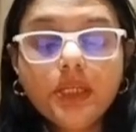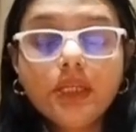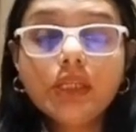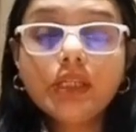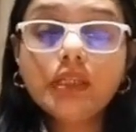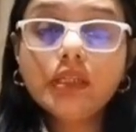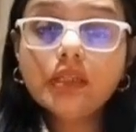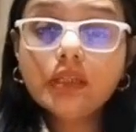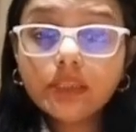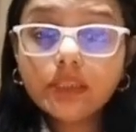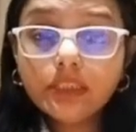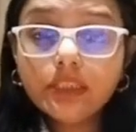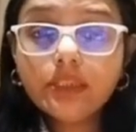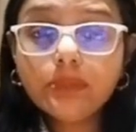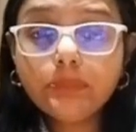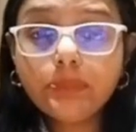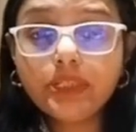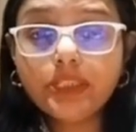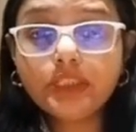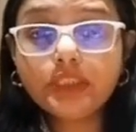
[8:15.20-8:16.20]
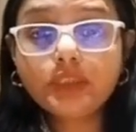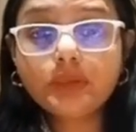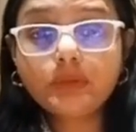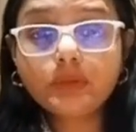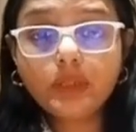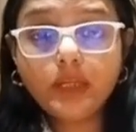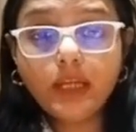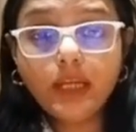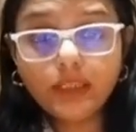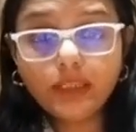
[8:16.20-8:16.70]
Learning based
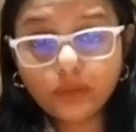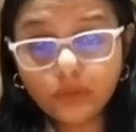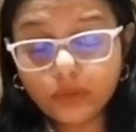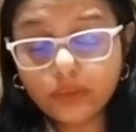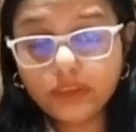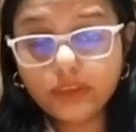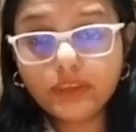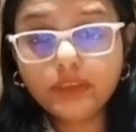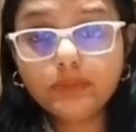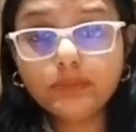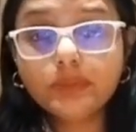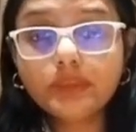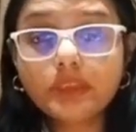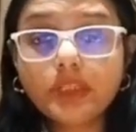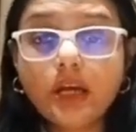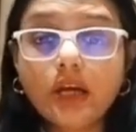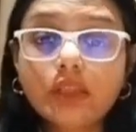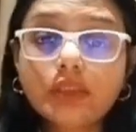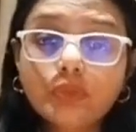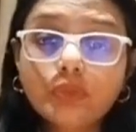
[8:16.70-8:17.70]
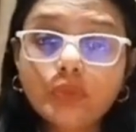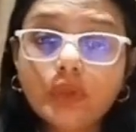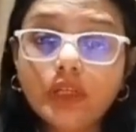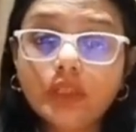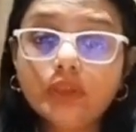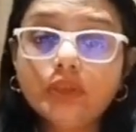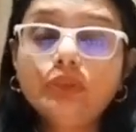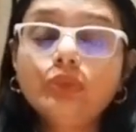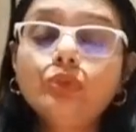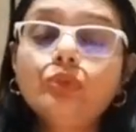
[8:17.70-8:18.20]
algorithms are the
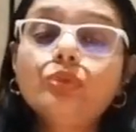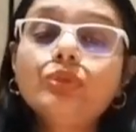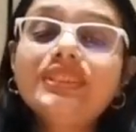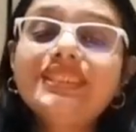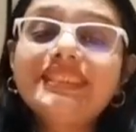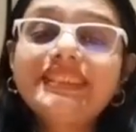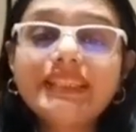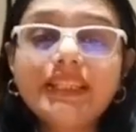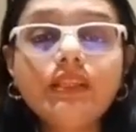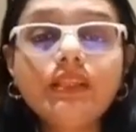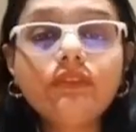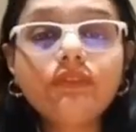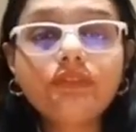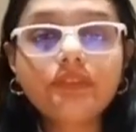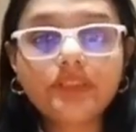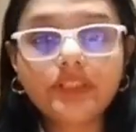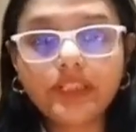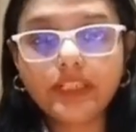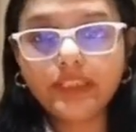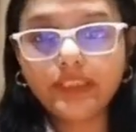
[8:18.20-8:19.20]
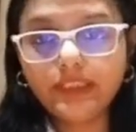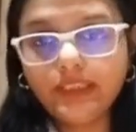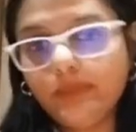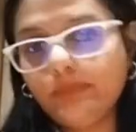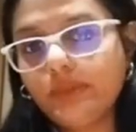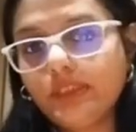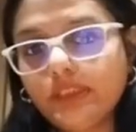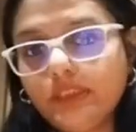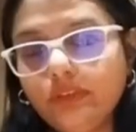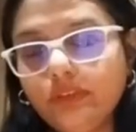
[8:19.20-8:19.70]
one who self-train
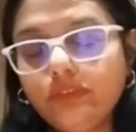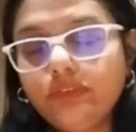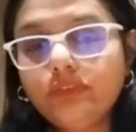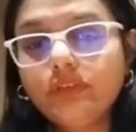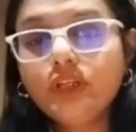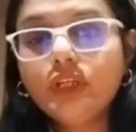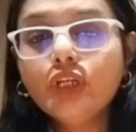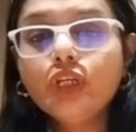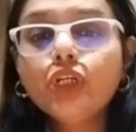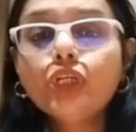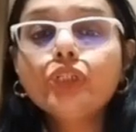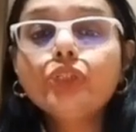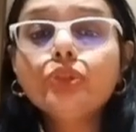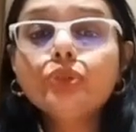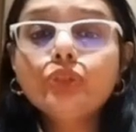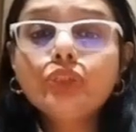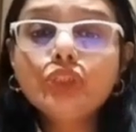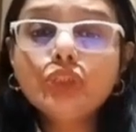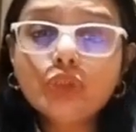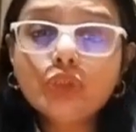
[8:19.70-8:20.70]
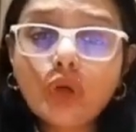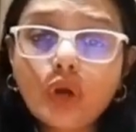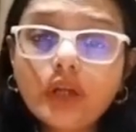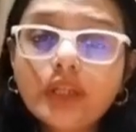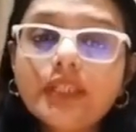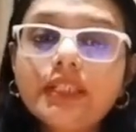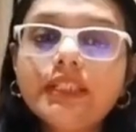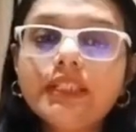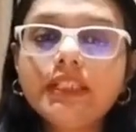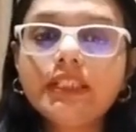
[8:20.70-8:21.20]
themselves. You do
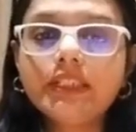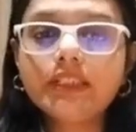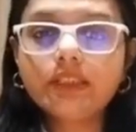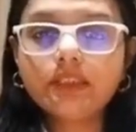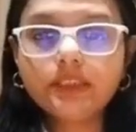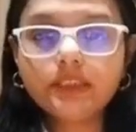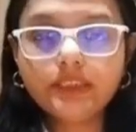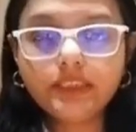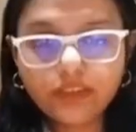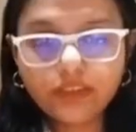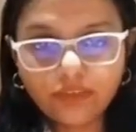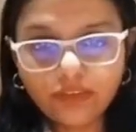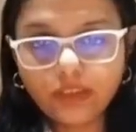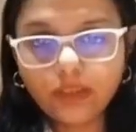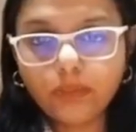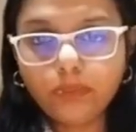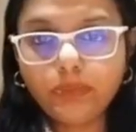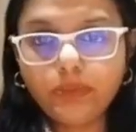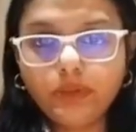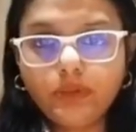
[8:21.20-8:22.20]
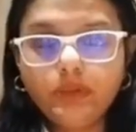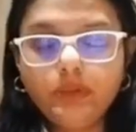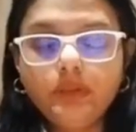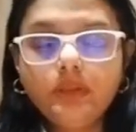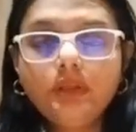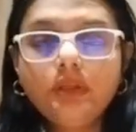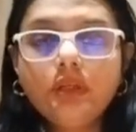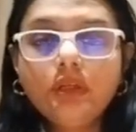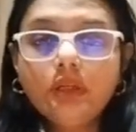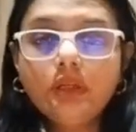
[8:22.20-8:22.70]
not need a developer
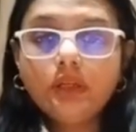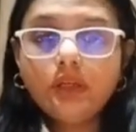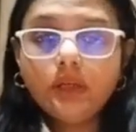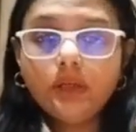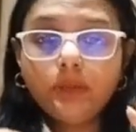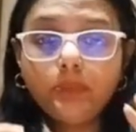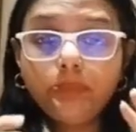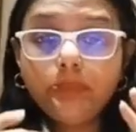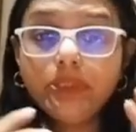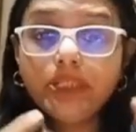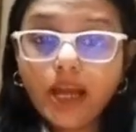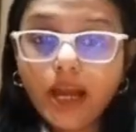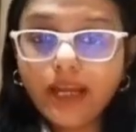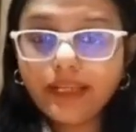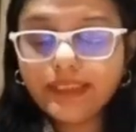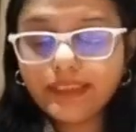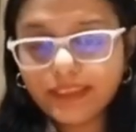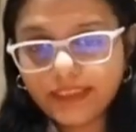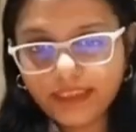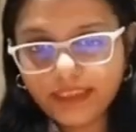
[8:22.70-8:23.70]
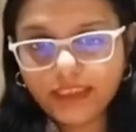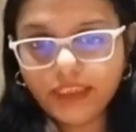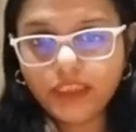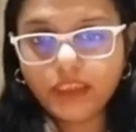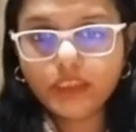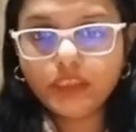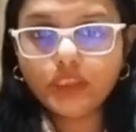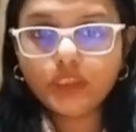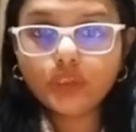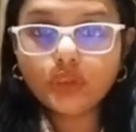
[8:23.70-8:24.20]
behind the
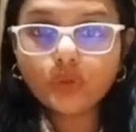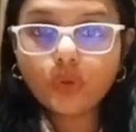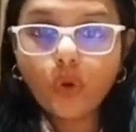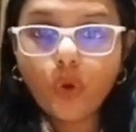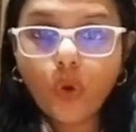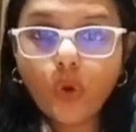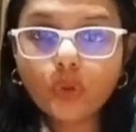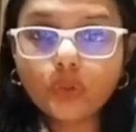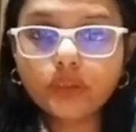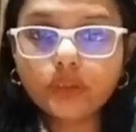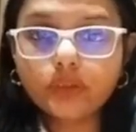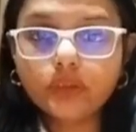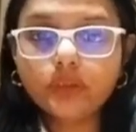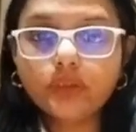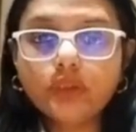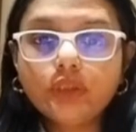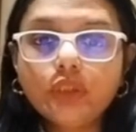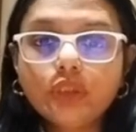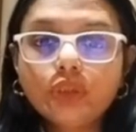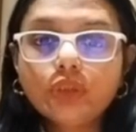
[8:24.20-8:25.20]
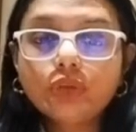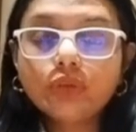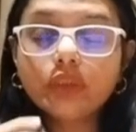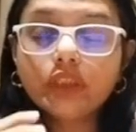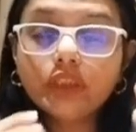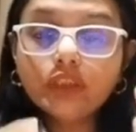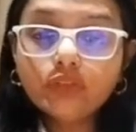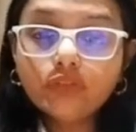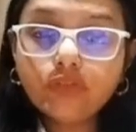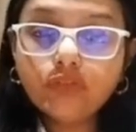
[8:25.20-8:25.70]
scene in order to
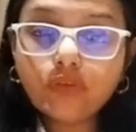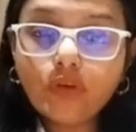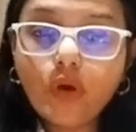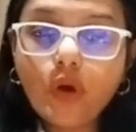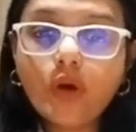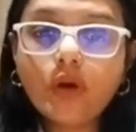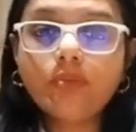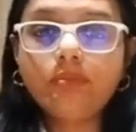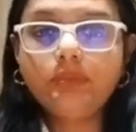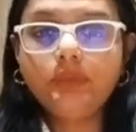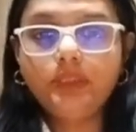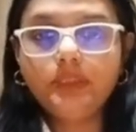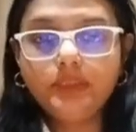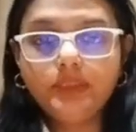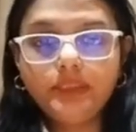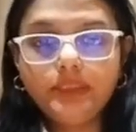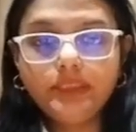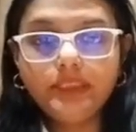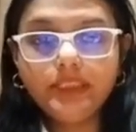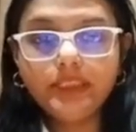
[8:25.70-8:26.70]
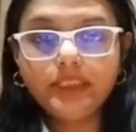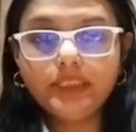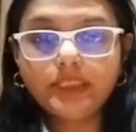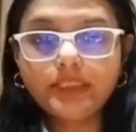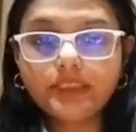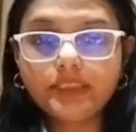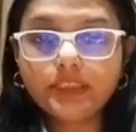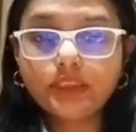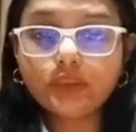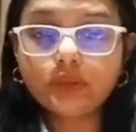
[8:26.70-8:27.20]
inform the data
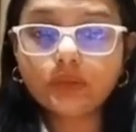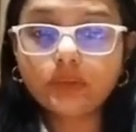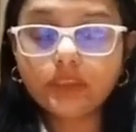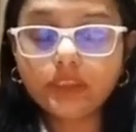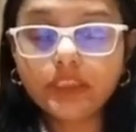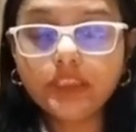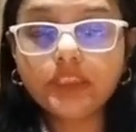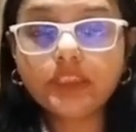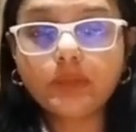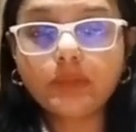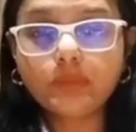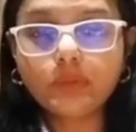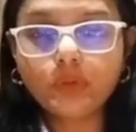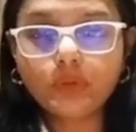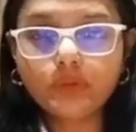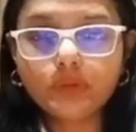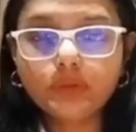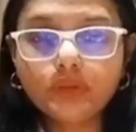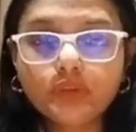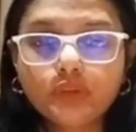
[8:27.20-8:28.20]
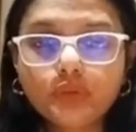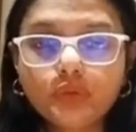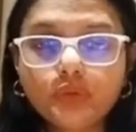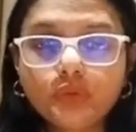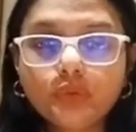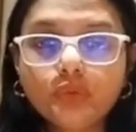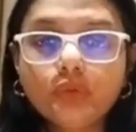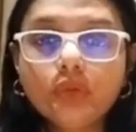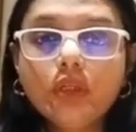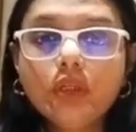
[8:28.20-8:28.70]
sets or the data model
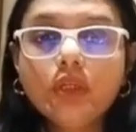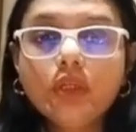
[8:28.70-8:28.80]
to